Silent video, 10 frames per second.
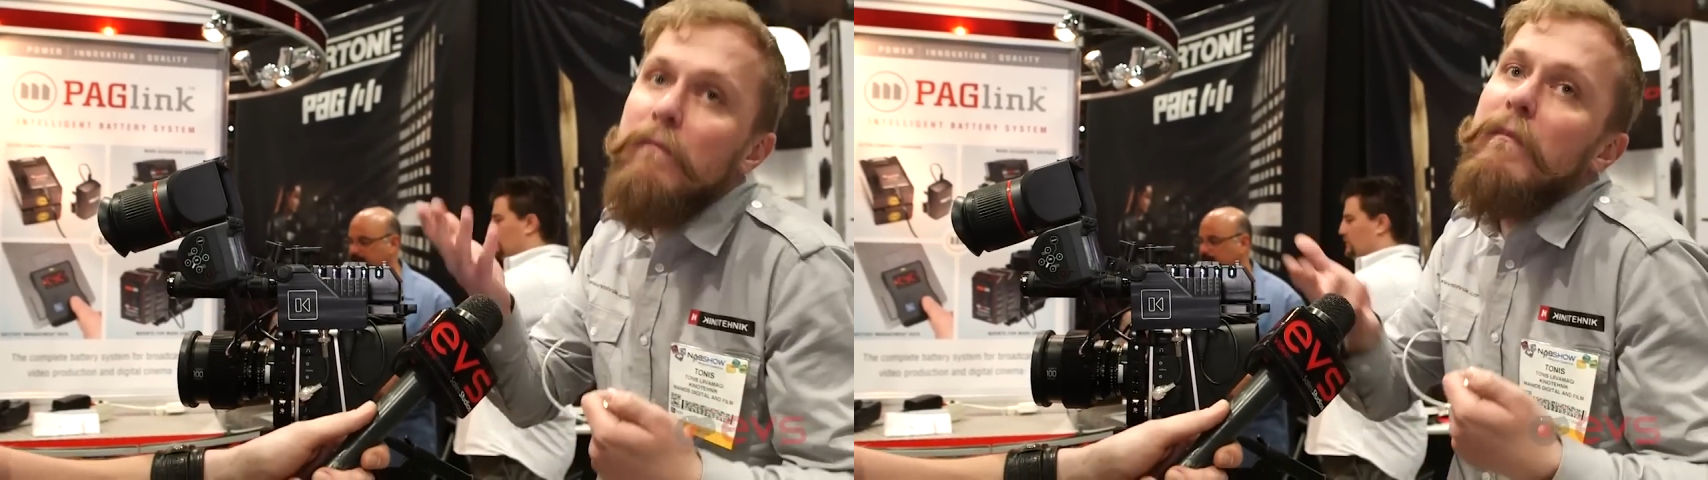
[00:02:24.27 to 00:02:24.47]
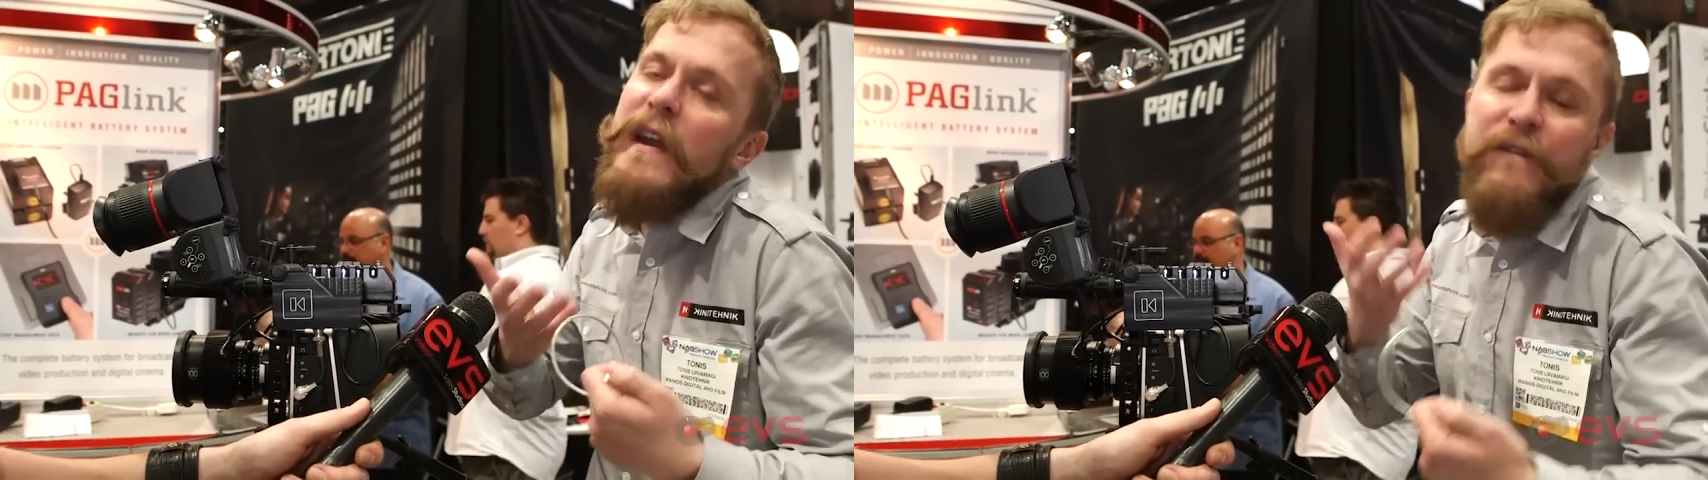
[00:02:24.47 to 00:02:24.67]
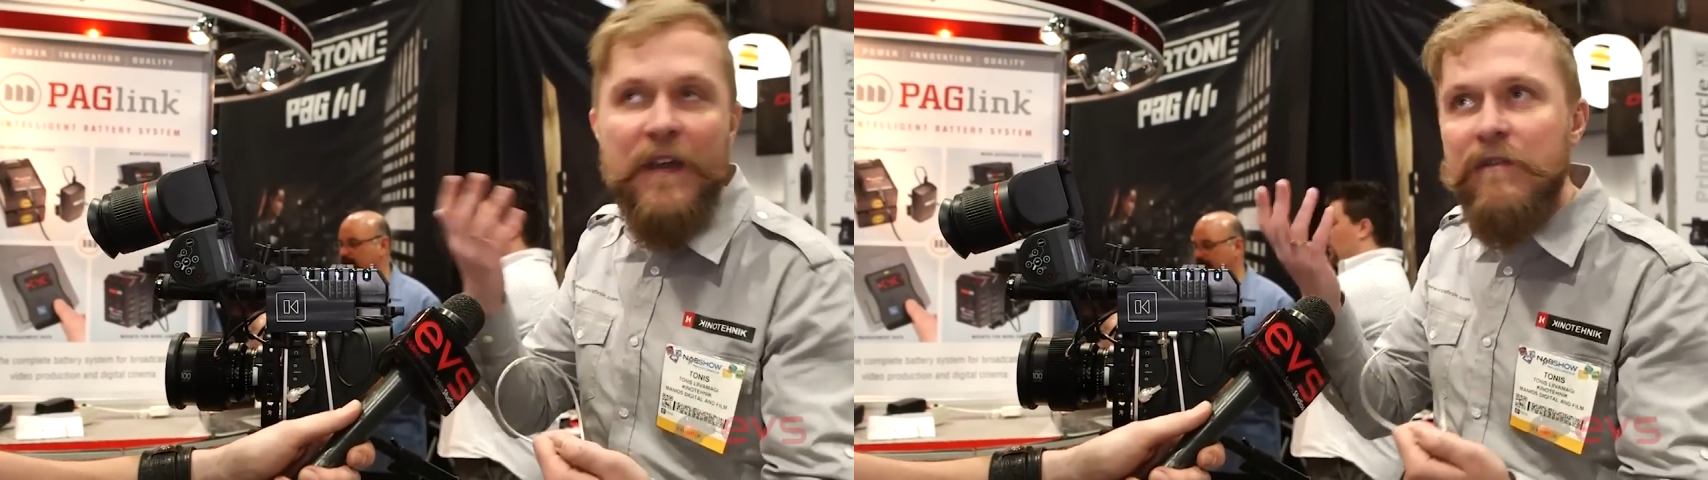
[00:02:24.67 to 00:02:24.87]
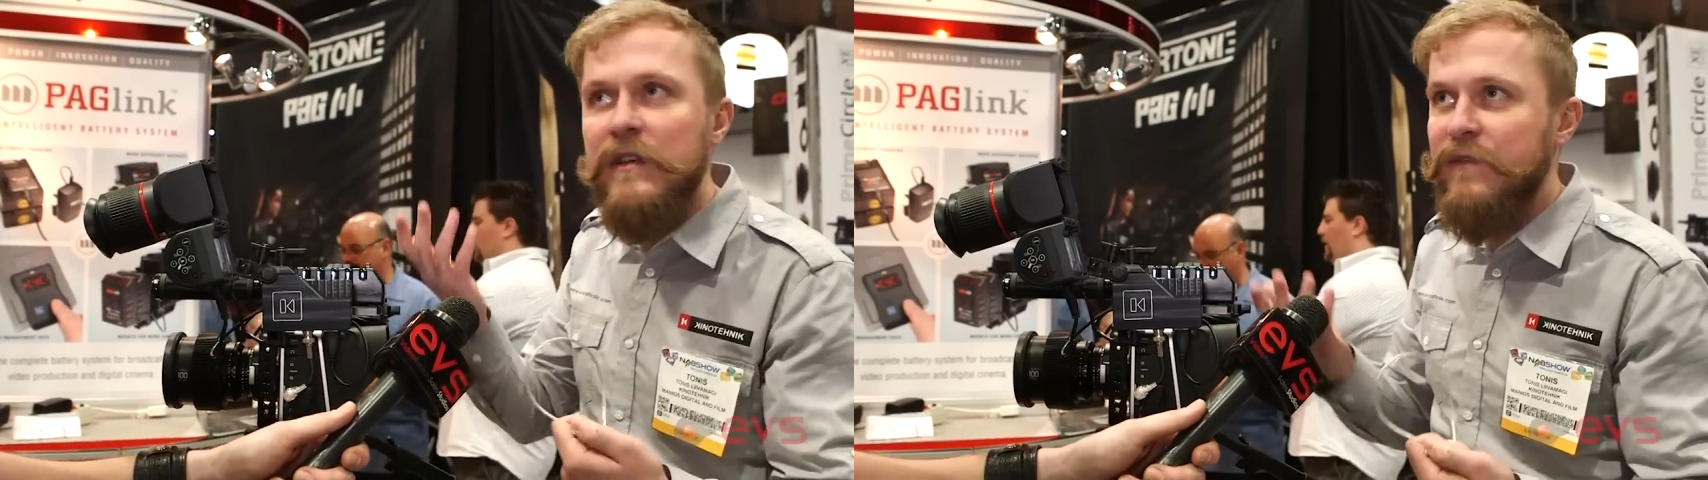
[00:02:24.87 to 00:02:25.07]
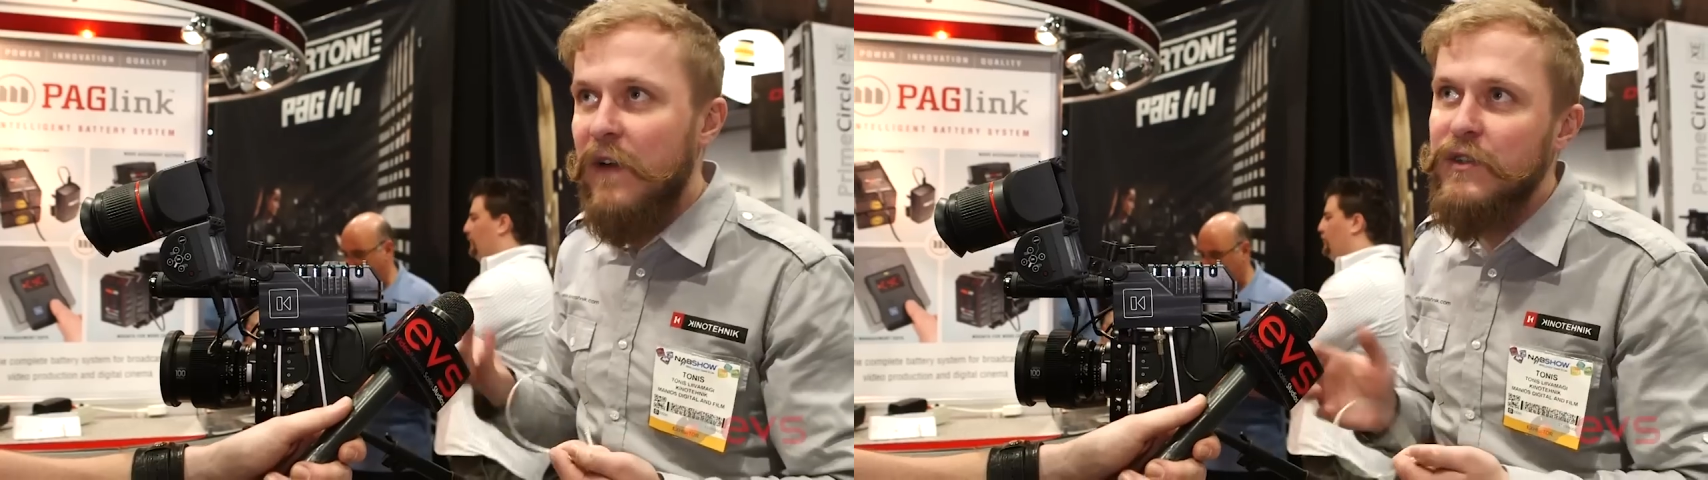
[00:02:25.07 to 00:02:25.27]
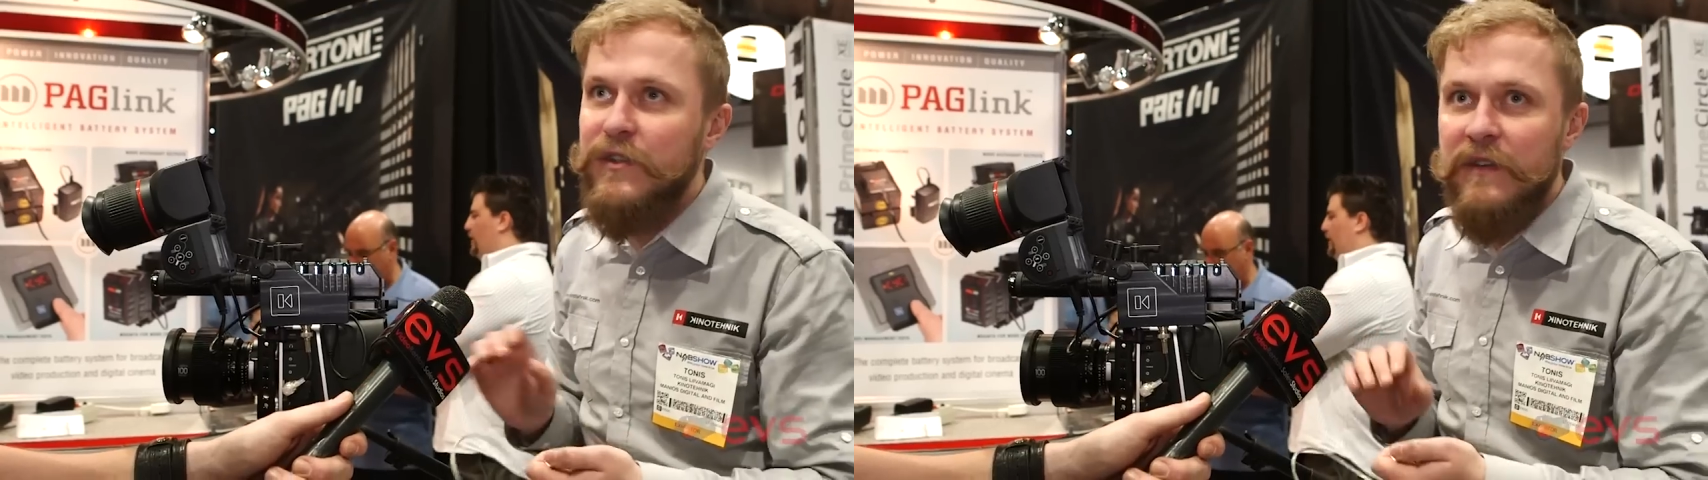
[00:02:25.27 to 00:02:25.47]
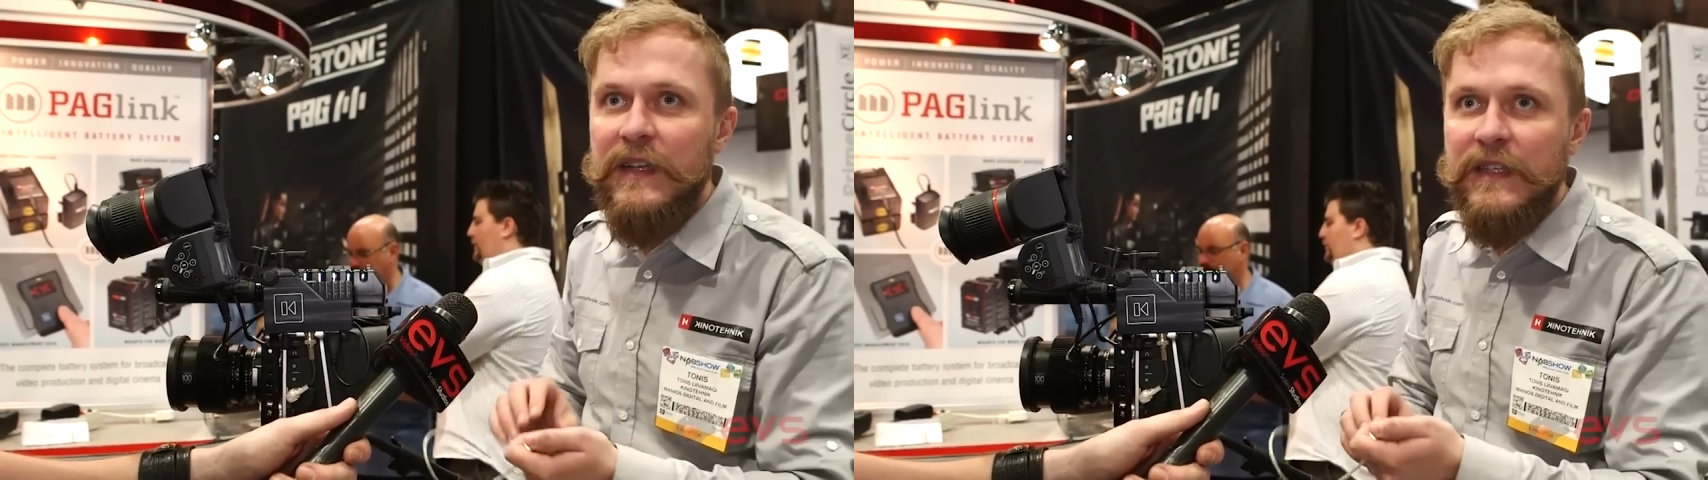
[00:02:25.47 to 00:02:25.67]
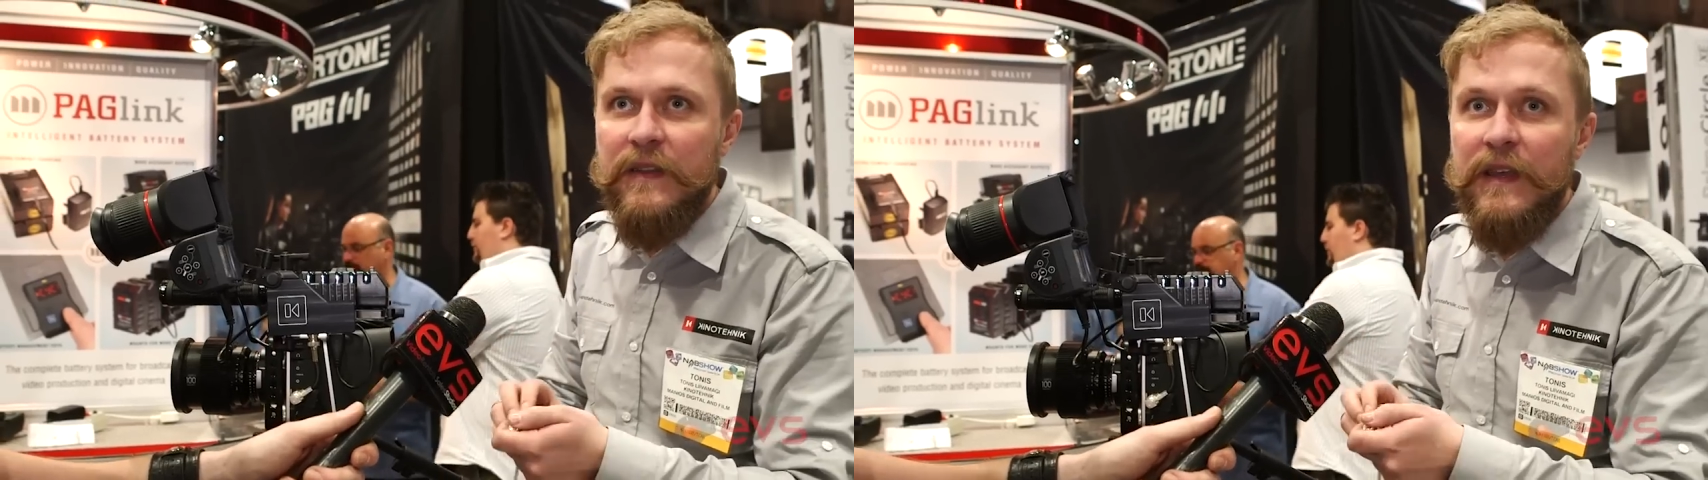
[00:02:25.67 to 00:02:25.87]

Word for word: My favorite function is